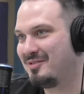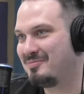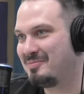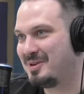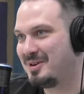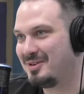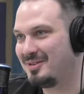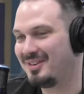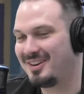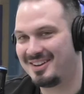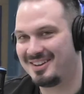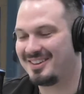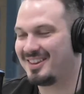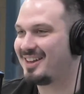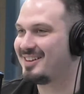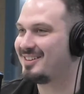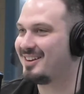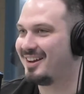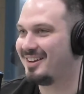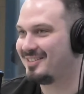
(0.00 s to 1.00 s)
FPU? Like
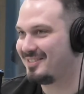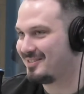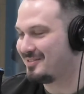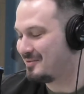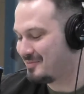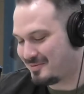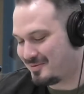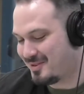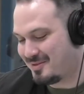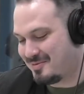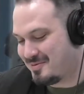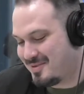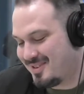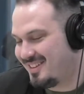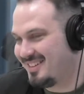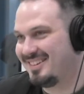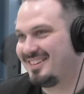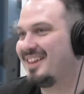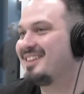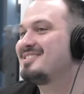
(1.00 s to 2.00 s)

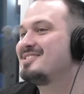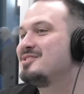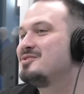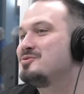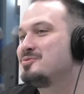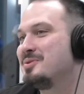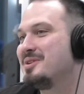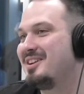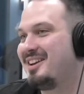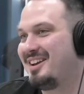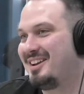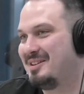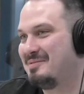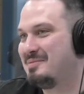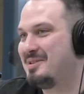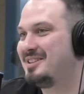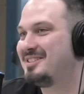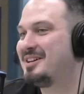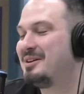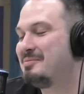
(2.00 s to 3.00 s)
that's intriguing to
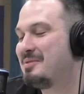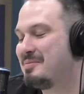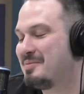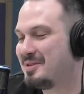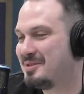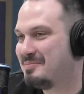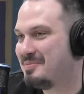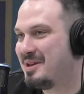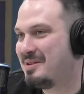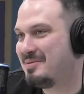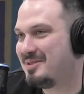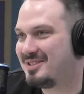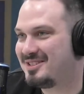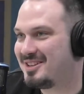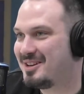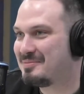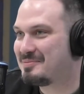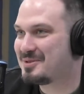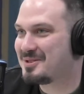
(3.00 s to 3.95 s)
me. Tell me about the baby steps.